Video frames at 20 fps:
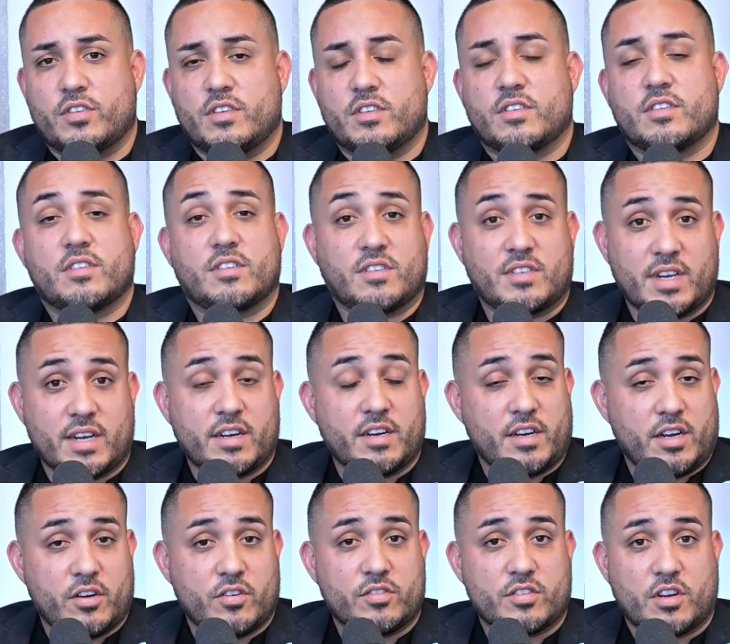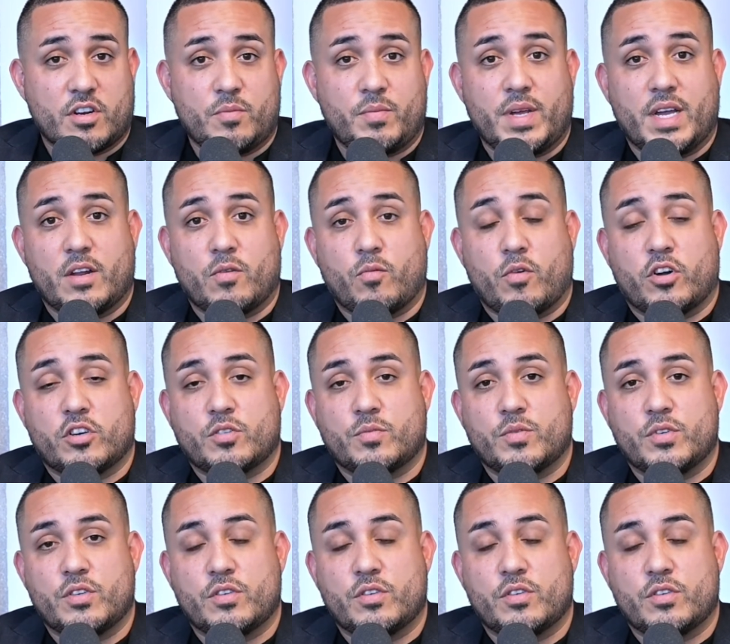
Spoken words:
It's the second year it's going to be at Washburn